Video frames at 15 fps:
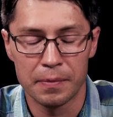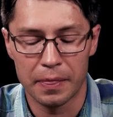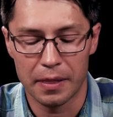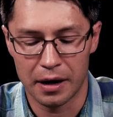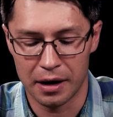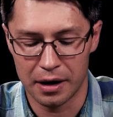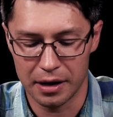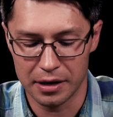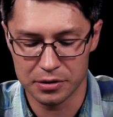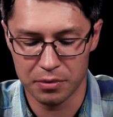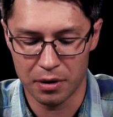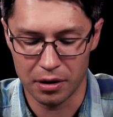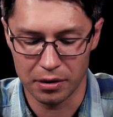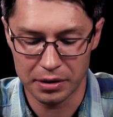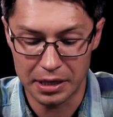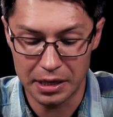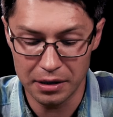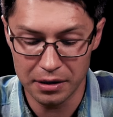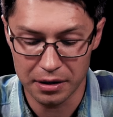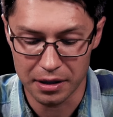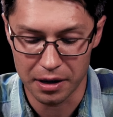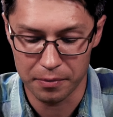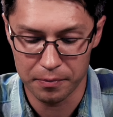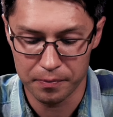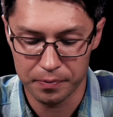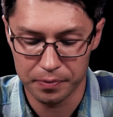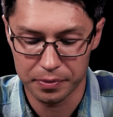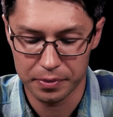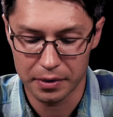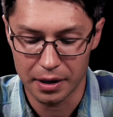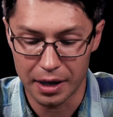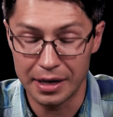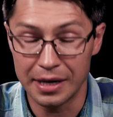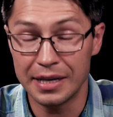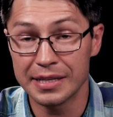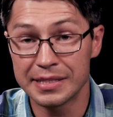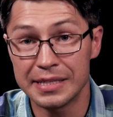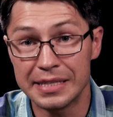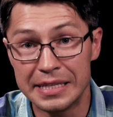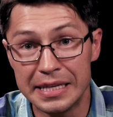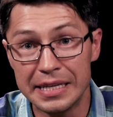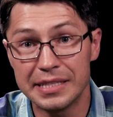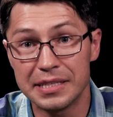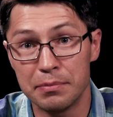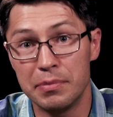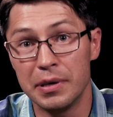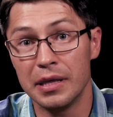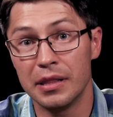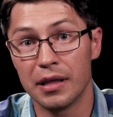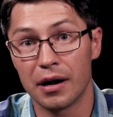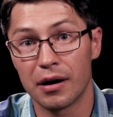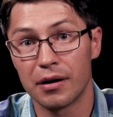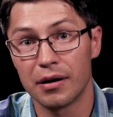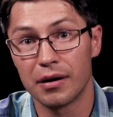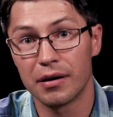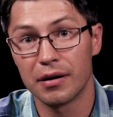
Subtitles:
as well, healing them. And he doesn't need to be there.